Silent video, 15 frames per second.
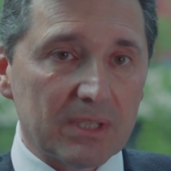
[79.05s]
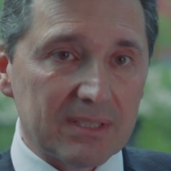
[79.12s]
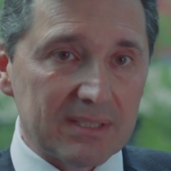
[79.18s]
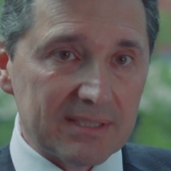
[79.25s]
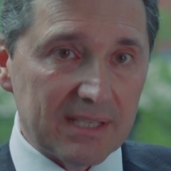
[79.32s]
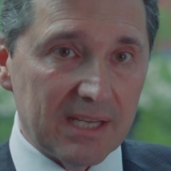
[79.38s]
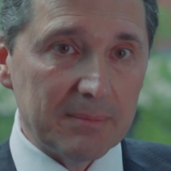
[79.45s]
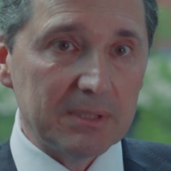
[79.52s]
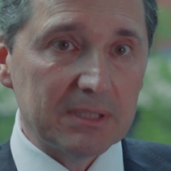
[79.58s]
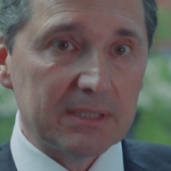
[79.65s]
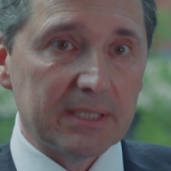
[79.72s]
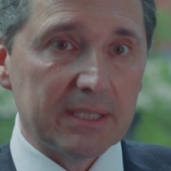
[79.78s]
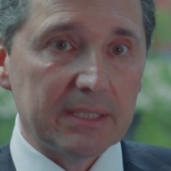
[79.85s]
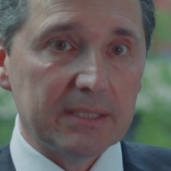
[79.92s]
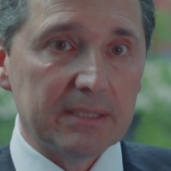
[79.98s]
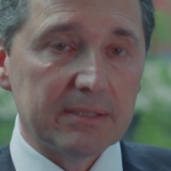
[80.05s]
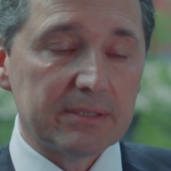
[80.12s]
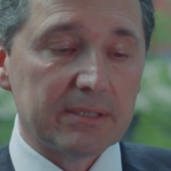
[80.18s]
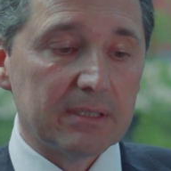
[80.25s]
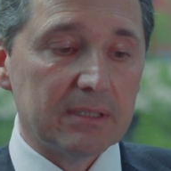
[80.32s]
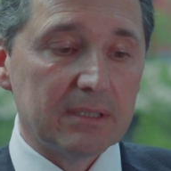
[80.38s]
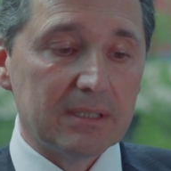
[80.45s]
simultaneous
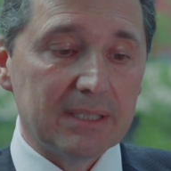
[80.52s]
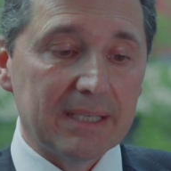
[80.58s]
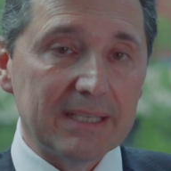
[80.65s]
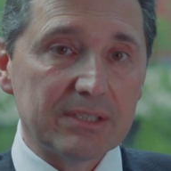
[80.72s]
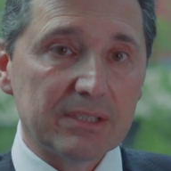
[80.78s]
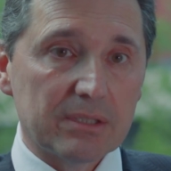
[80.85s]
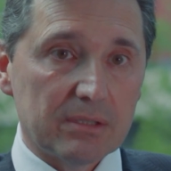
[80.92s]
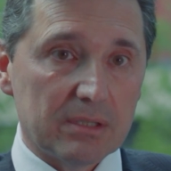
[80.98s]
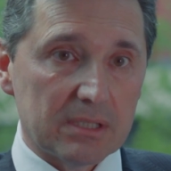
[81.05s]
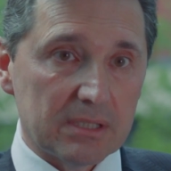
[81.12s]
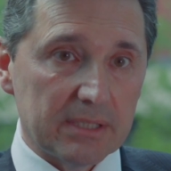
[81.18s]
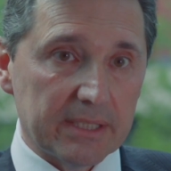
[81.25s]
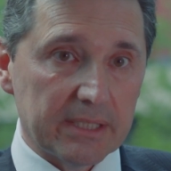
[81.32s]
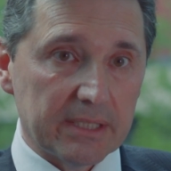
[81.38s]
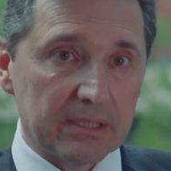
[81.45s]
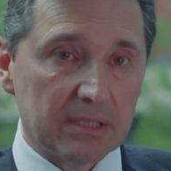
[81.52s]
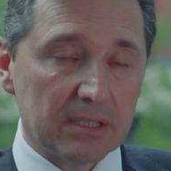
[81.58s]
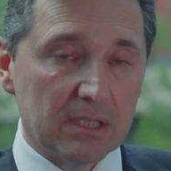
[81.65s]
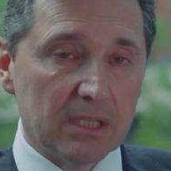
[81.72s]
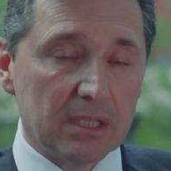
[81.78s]
laser cross-linking.